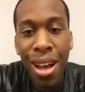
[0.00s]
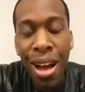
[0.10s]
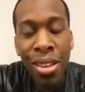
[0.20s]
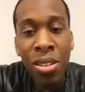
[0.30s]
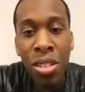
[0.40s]

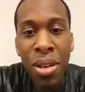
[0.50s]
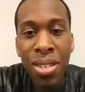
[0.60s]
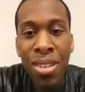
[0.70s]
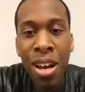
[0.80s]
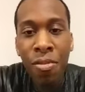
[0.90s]
I thought to
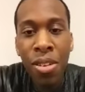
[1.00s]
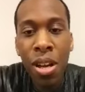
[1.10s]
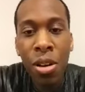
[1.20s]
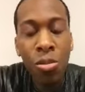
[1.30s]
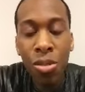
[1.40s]
myself, you
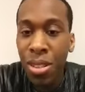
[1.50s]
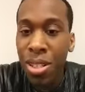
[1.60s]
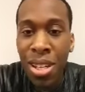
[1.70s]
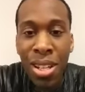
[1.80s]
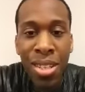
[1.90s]
know,
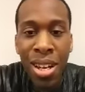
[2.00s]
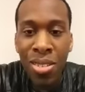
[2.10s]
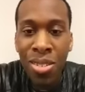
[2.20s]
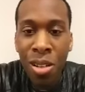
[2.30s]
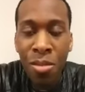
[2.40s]
listening to that
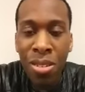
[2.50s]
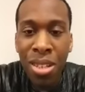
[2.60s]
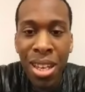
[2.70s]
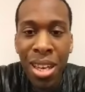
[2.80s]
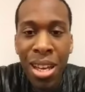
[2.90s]
song when I was
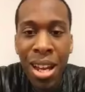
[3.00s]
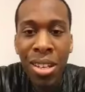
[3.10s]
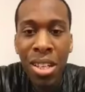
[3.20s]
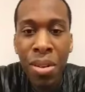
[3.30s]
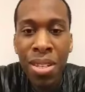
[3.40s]
a kid, I
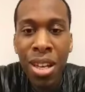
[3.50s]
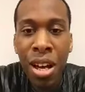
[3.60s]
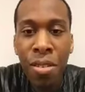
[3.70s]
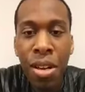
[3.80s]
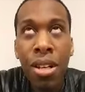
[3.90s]
thought to
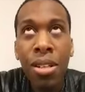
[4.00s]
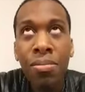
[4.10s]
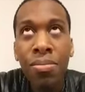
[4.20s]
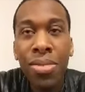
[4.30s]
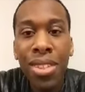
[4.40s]
myself,
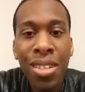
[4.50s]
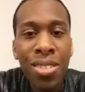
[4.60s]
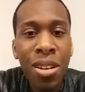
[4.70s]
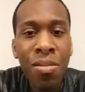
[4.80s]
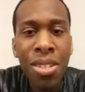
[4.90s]
hmm, that
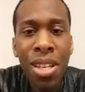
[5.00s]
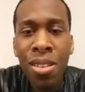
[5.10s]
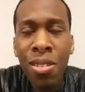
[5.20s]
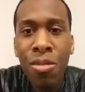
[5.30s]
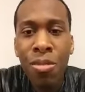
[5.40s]
song was
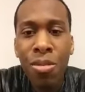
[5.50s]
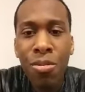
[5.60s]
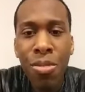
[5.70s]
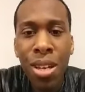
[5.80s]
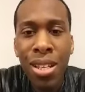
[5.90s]
either
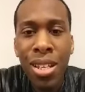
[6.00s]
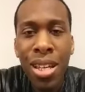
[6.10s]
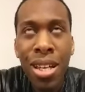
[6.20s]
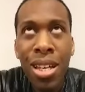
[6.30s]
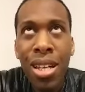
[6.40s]
written
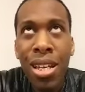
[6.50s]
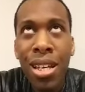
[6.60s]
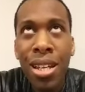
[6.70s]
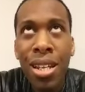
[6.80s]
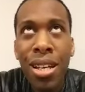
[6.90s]

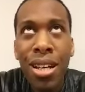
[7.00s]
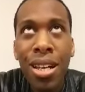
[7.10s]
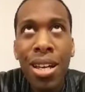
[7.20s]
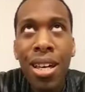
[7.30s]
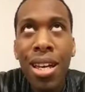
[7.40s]
in
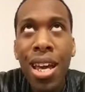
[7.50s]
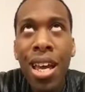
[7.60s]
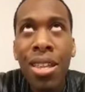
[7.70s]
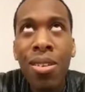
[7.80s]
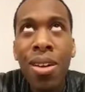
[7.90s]

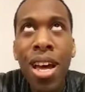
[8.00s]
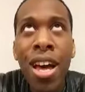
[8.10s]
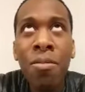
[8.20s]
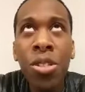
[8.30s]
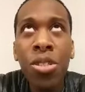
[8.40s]
either
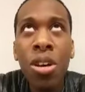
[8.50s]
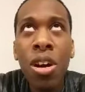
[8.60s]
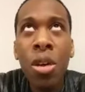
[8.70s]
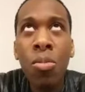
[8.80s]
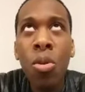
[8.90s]
F
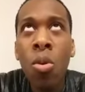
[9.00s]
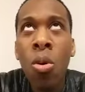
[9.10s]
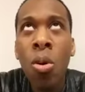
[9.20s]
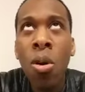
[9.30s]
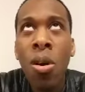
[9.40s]
sharp
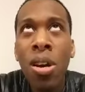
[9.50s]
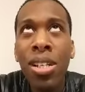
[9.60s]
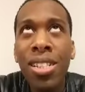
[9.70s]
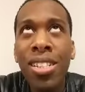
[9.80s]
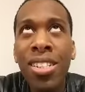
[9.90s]

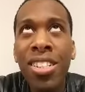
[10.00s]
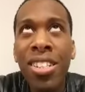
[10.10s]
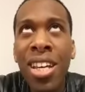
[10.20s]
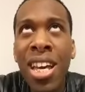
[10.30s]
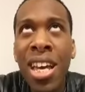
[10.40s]
or
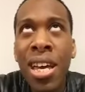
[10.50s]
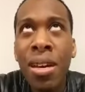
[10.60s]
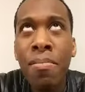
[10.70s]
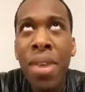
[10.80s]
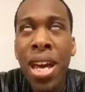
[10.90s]

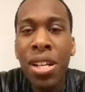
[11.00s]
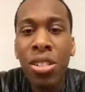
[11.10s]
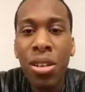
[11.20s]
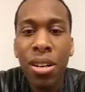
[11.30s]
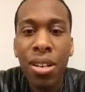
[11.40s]
G
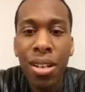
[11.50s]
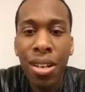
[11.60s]
major.